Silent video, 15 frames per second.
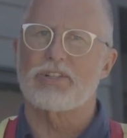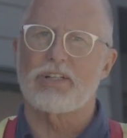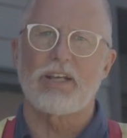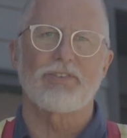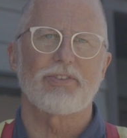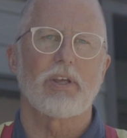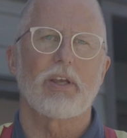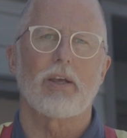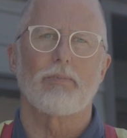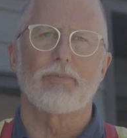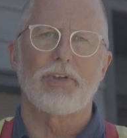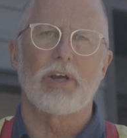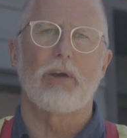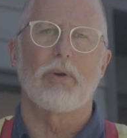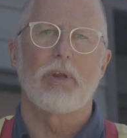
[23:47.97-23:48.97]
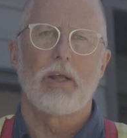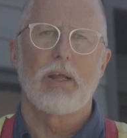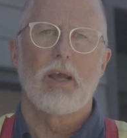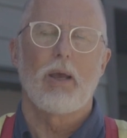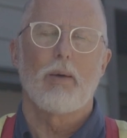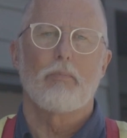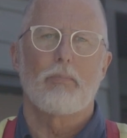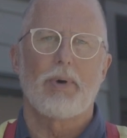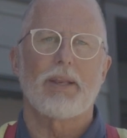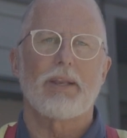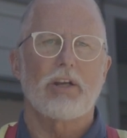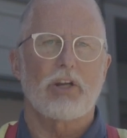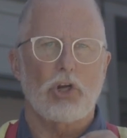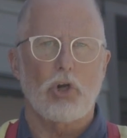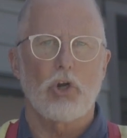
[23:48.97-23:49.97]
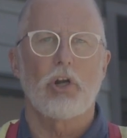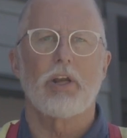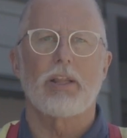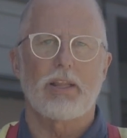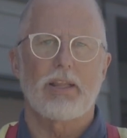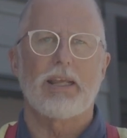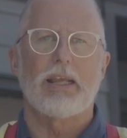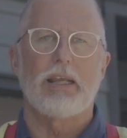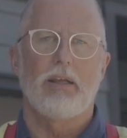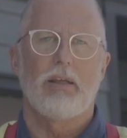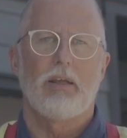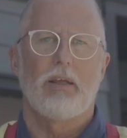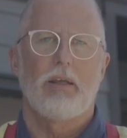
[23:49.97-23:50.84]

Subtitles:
testing comes out, but currently,